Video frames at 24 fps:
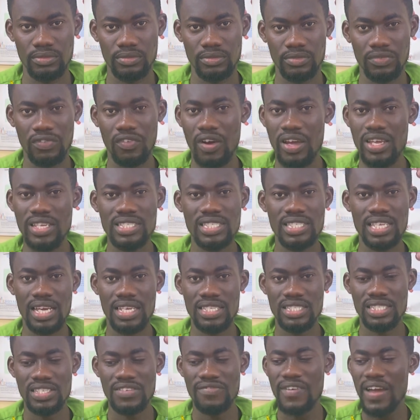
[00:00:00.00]
For
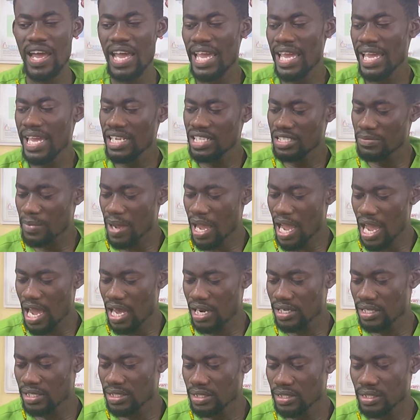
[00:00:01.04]
instance, if I hit my
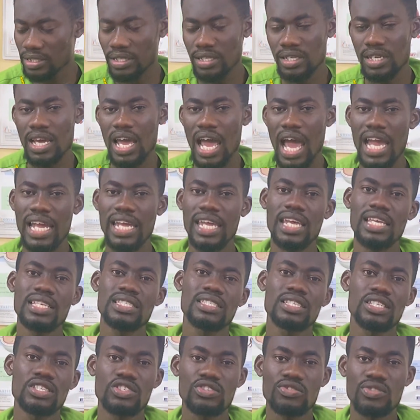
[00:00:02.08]
hand against
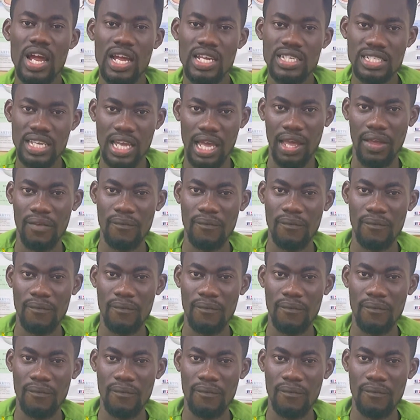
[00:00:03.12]
this structure,